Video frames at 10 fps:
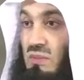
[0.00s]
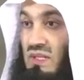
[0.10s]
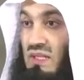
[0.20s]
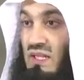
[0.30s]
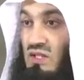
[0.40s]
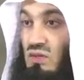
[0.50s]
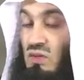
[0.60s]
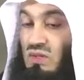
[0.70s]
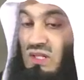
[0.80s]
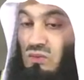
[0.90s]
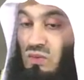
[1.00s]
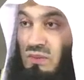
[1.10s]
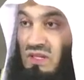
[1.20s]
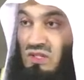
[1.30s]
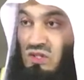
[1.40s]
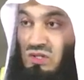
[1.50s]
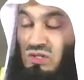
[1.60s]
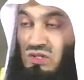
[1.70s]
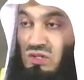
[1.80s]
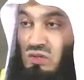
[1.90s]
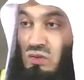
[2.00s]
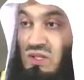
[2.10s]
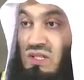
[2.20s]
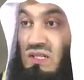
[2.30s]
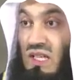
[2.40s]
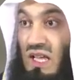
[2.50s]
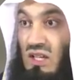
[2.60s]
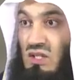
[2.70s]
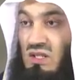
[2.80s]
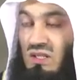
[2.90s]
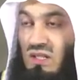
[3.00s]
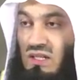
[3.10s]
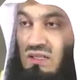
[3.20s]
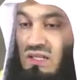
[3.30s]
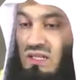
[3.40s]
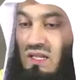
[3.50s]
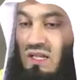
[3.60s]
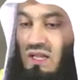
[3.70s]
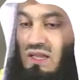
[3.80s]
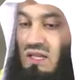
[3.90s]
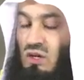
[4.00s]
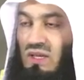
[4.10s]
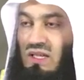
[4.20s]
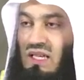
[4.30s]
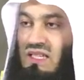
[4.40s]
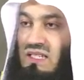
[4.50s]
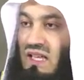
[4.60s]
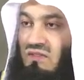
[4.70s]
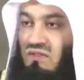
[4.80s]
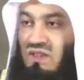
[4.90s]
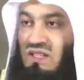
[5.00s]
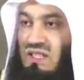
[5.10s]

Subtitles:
buildings, you don't kill women and children, you don't kill the aged and the elderly. They're going against every